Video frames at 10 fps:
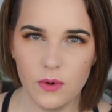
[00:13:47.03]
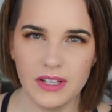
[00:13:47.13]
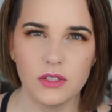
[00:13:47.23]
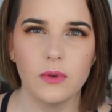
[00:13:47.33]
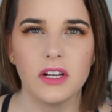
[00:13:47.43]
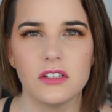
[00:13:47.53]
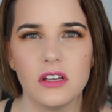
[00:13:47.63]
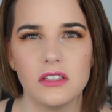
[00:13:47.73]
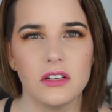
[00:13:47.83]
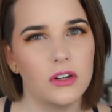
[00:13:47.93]
And so when I saw
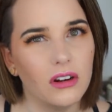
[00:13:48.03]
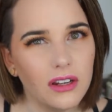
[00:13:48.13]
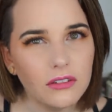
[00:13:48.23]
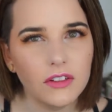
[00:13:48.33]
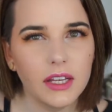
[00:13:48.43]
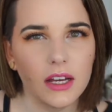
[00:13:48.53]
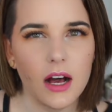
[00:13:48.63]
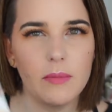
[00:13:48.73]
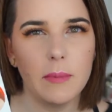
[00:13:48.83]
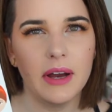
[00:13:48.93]
this at Target for like a couple